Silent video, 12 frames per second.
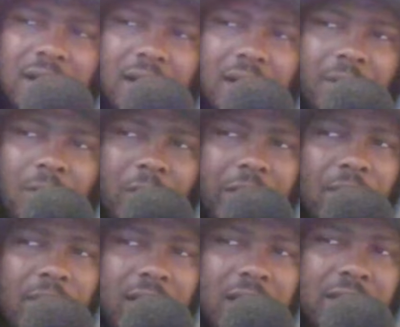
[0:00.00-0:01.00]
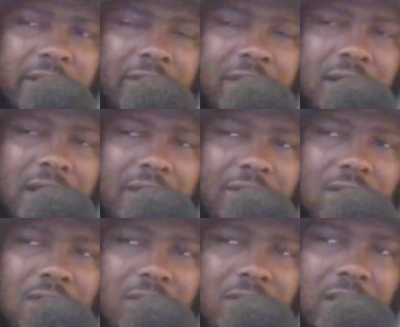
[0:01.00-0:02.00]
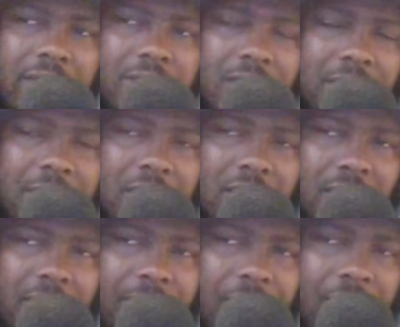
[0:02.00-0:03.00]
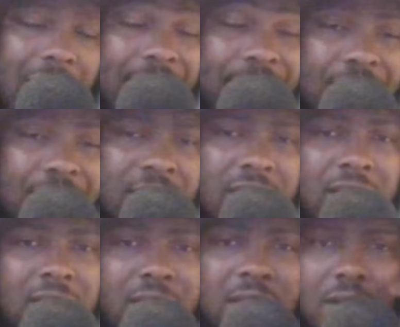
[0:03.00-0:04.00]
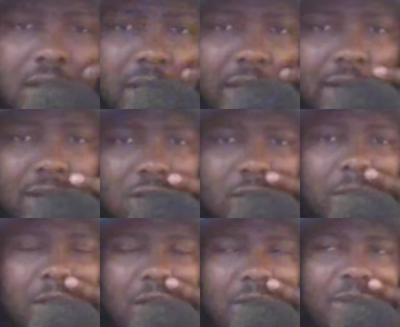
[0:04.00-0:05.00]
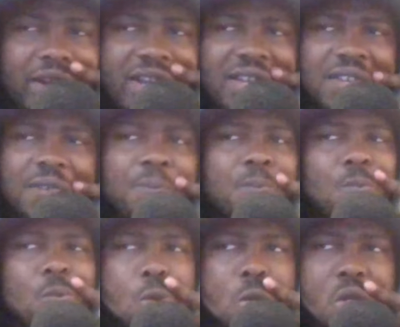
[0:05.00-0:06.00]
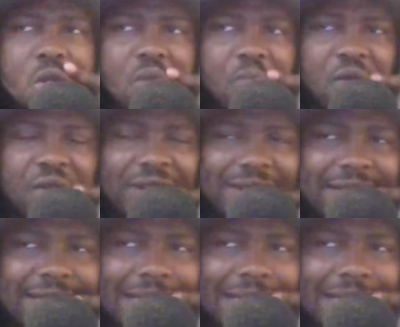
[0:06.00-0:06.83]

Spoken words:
We know that Gervonta Davis always gives up rounds against opponents, but in this